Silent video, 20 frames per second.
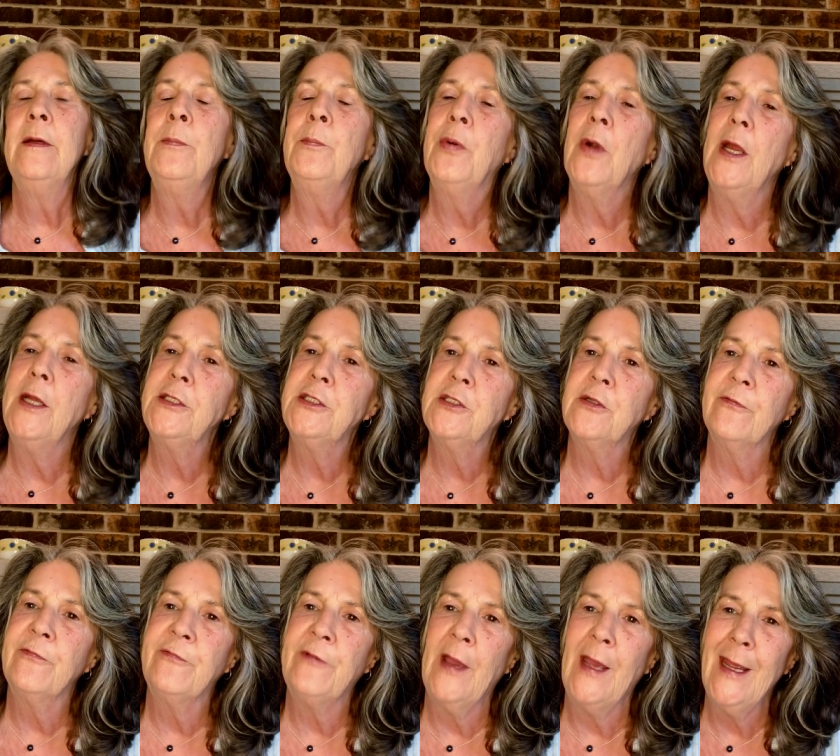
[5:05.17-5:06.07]
Embrace your
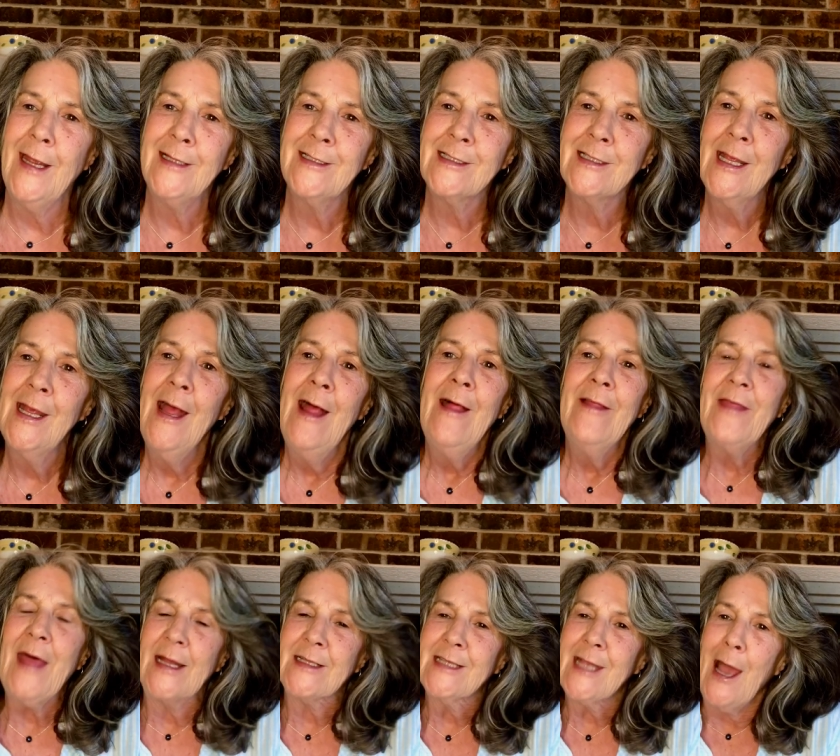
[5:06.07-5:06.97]
face.
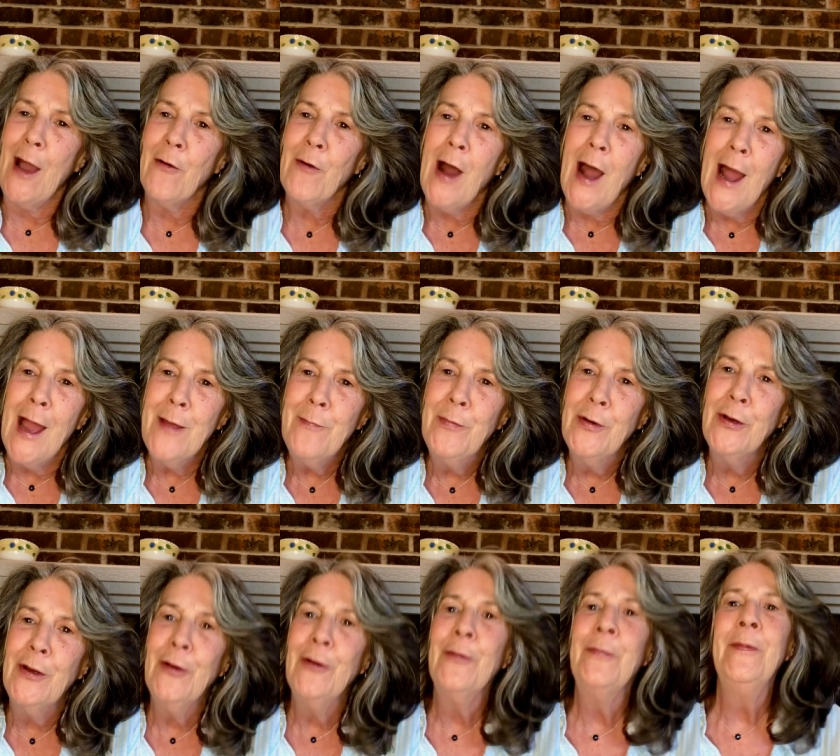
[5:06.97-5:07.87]
That's how I
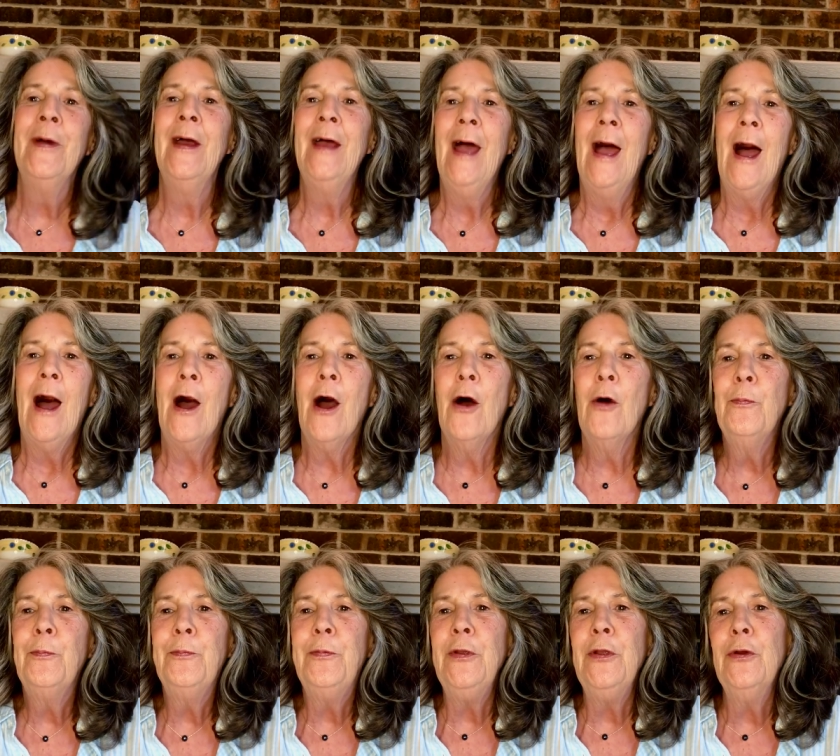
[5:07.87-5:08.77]
boom.
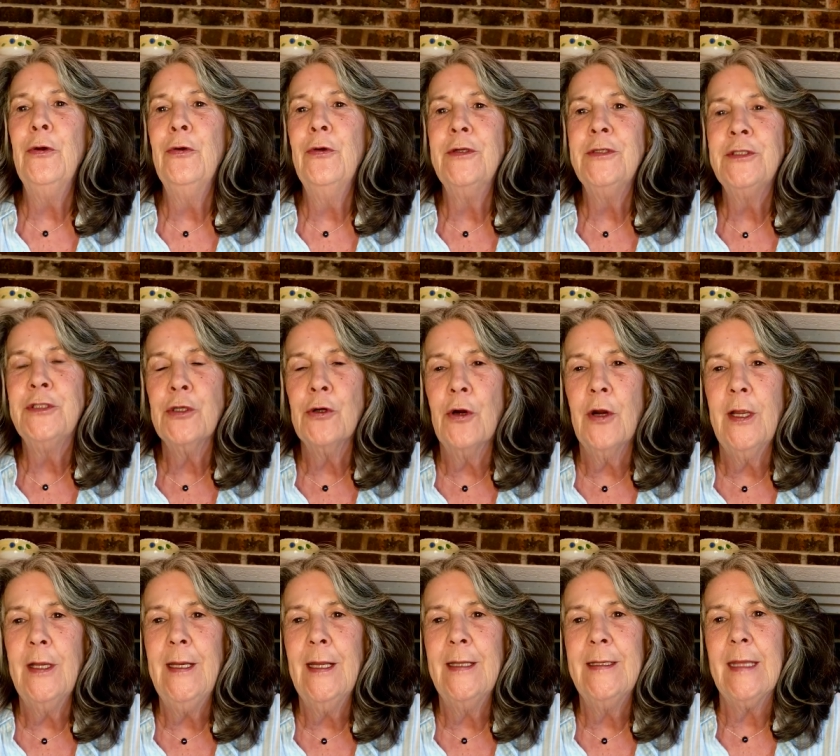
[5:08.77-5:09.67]
Hope you
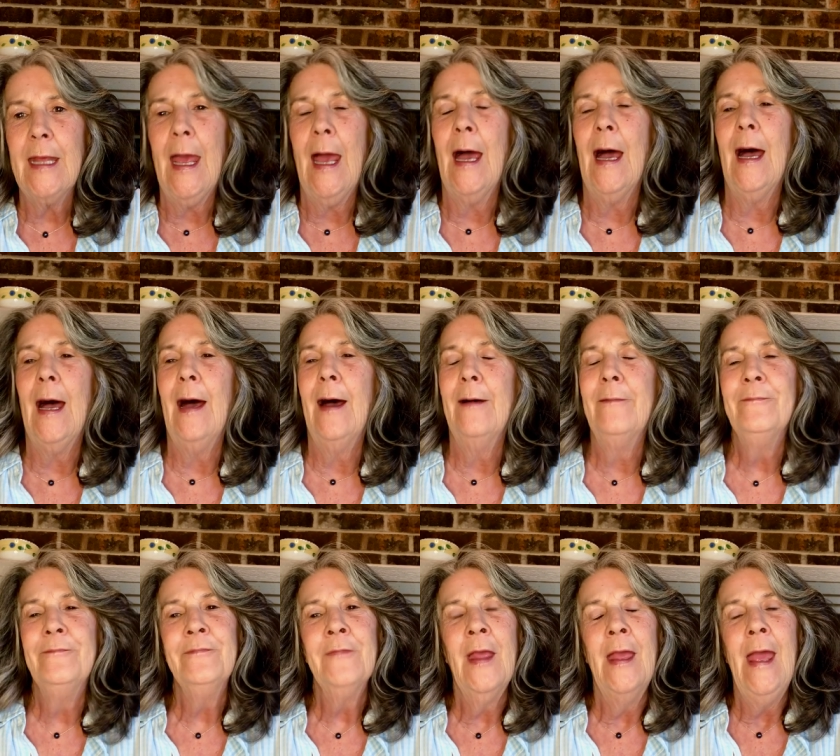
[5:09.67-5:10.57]
enjoyed it. Uh,
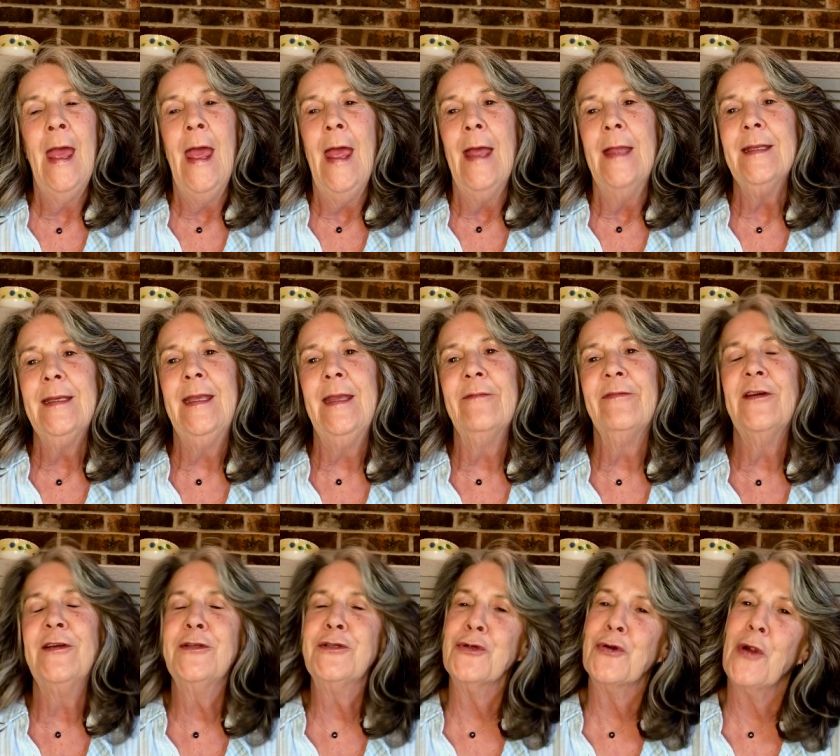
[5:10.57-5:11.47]
give
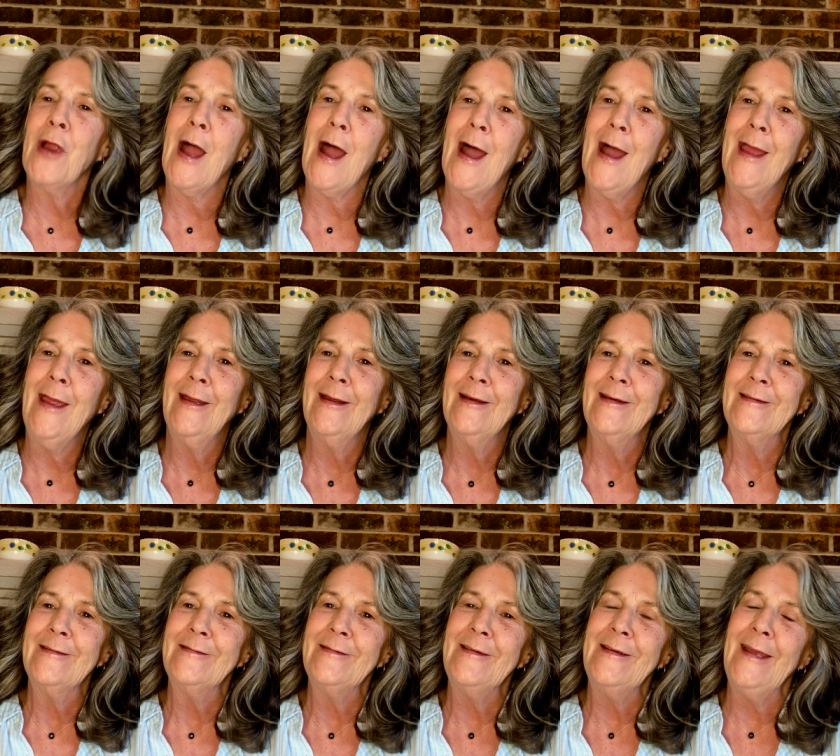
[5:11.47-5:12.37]
it a try
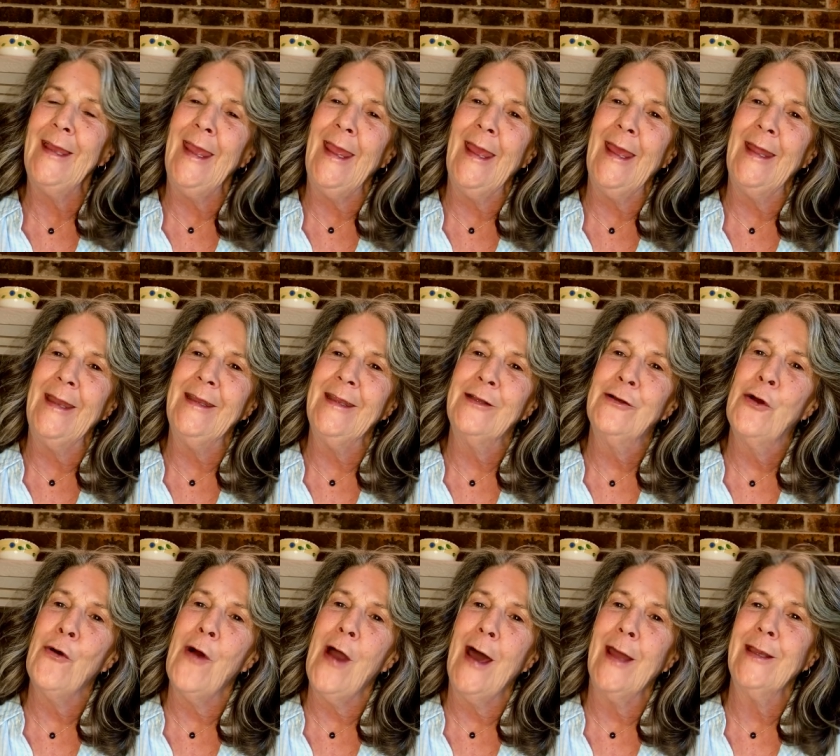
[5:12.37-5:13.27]
and
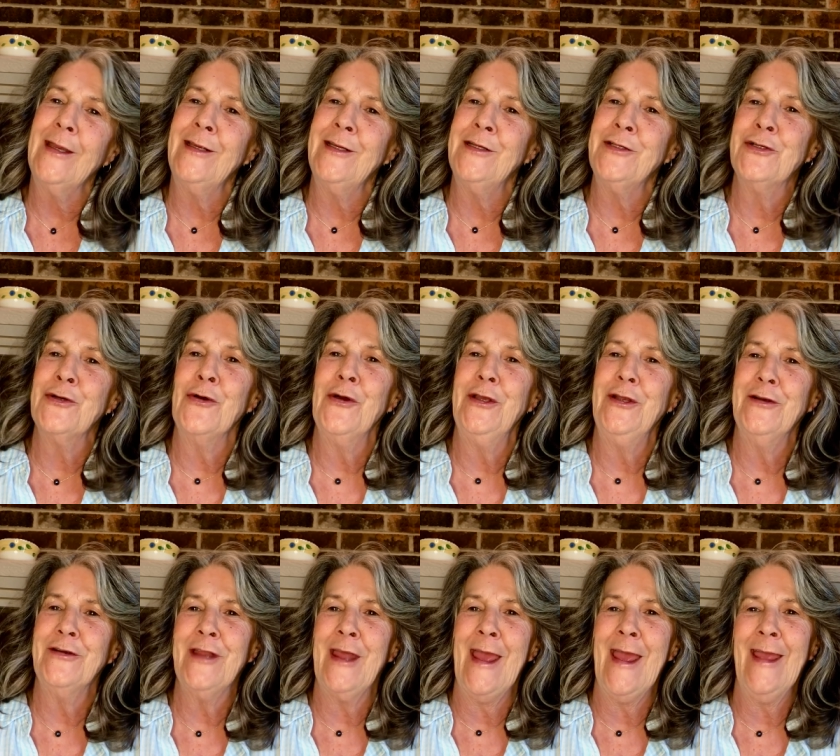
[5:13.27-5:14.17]
go out and enjoy
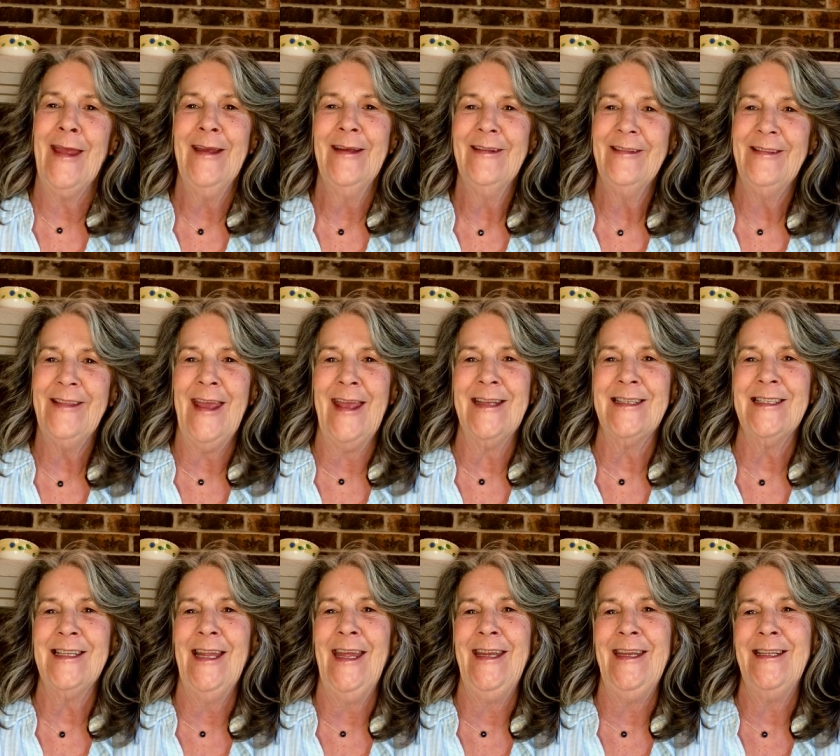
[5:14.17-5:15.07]
your day.
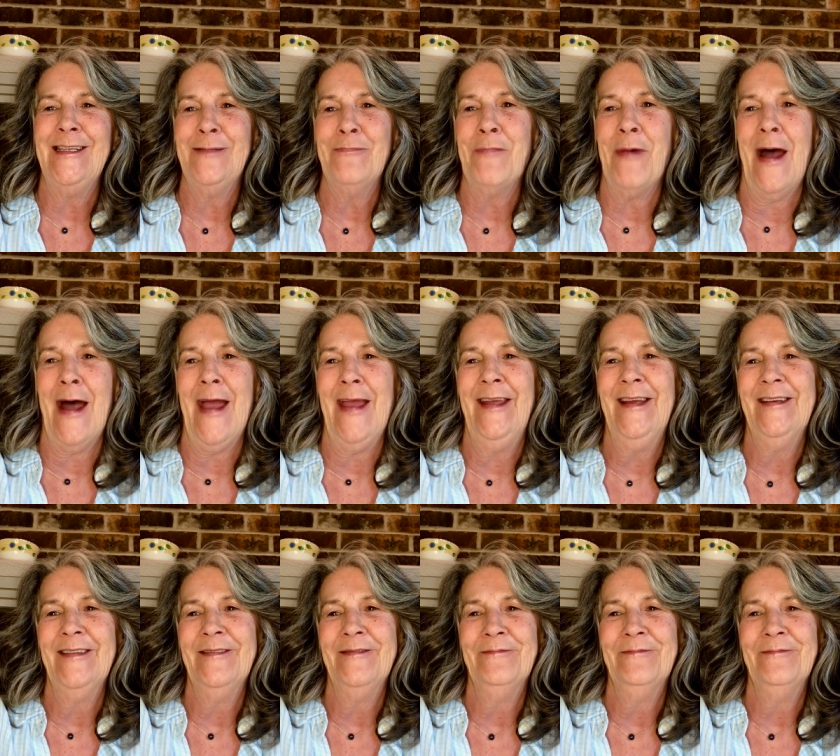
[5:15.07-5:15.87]
Thanks, ladies. Bye.